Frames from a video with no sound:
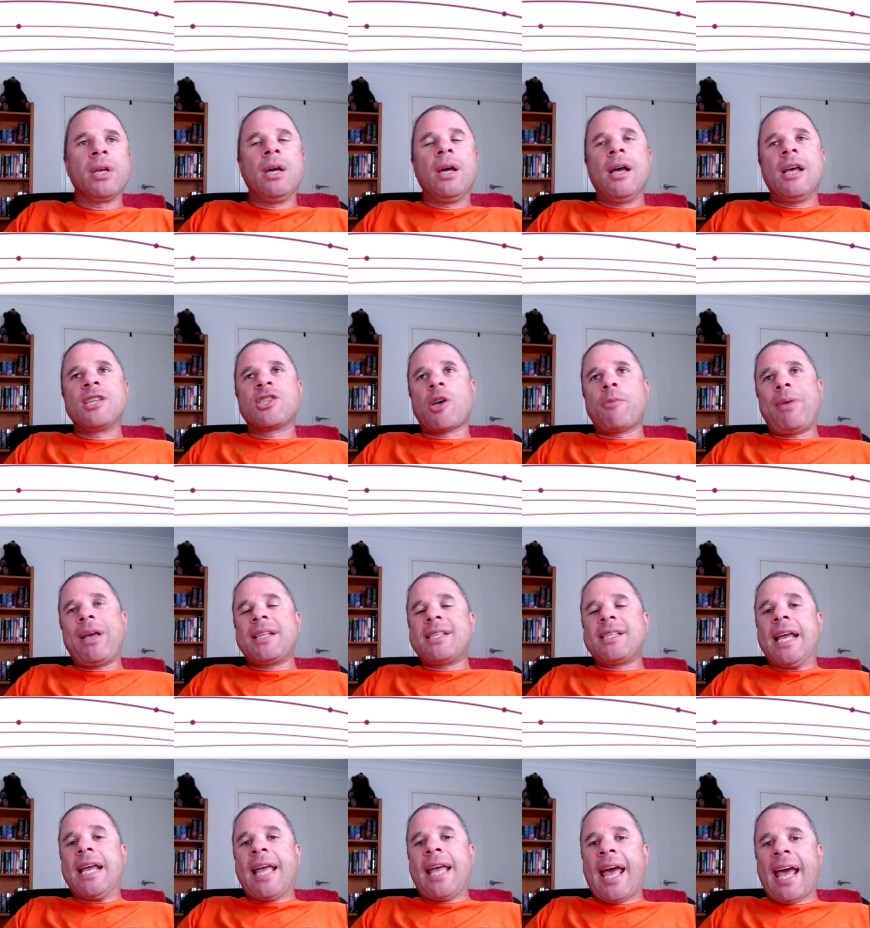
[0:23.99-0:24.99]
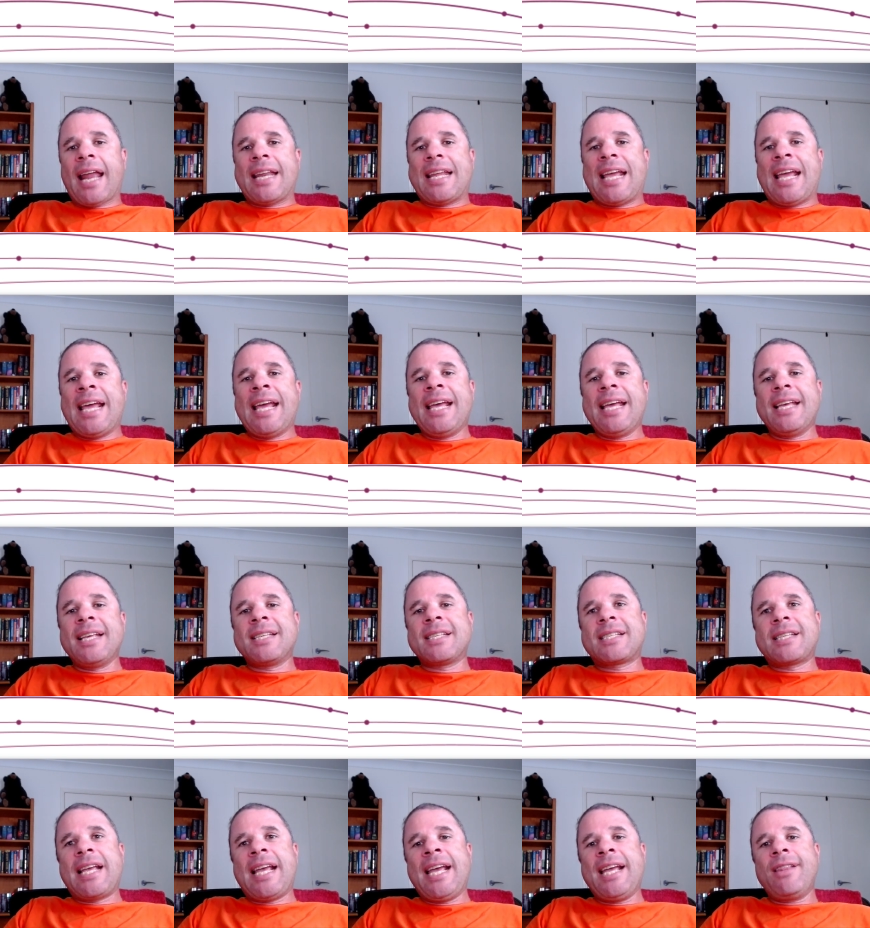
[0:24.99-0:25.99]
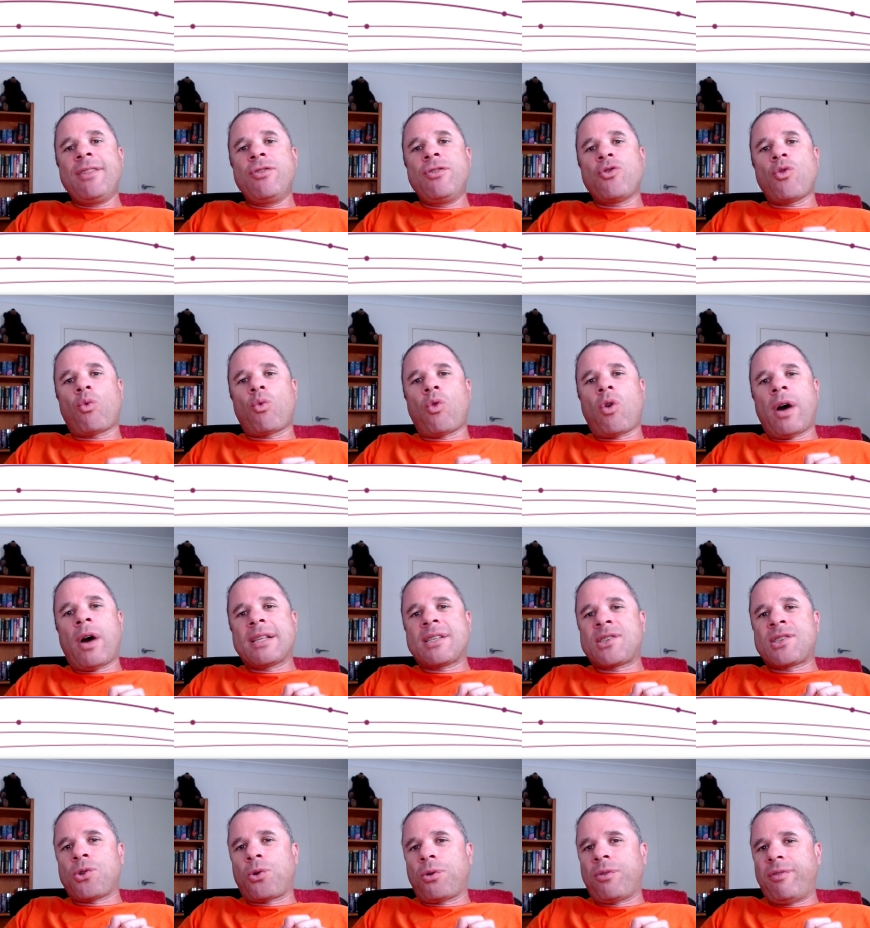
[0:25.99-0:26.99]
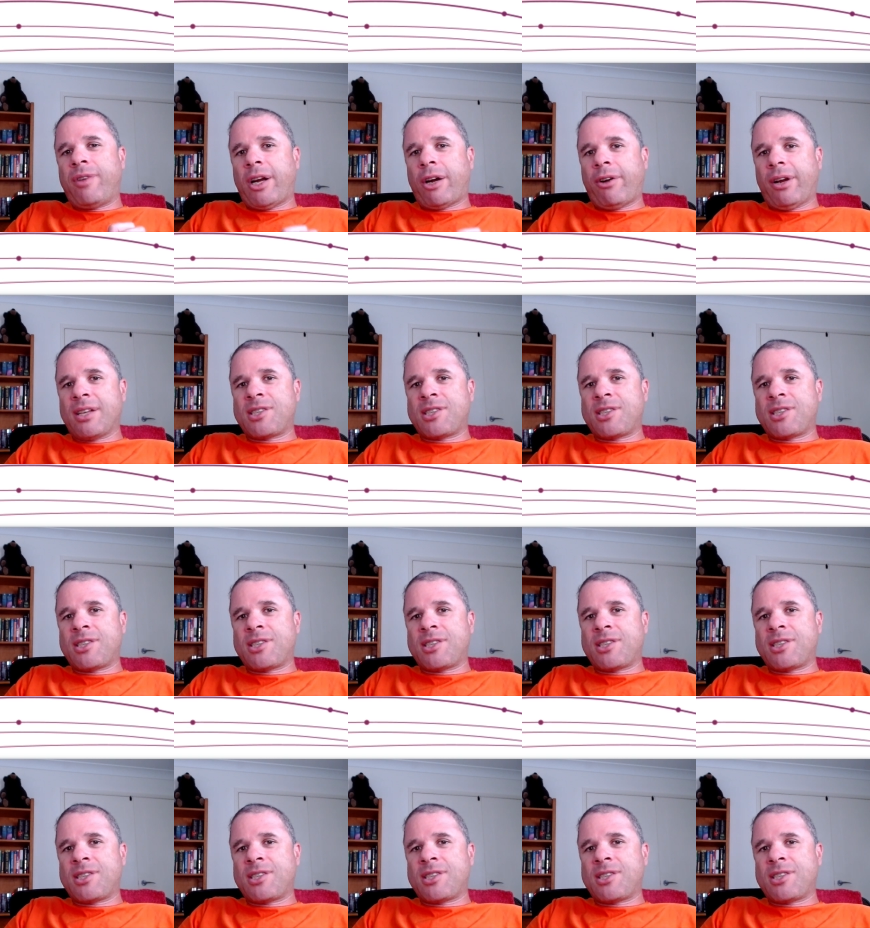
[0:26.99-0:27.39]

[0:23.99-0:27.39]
So Bigtincan is in the right sort of area.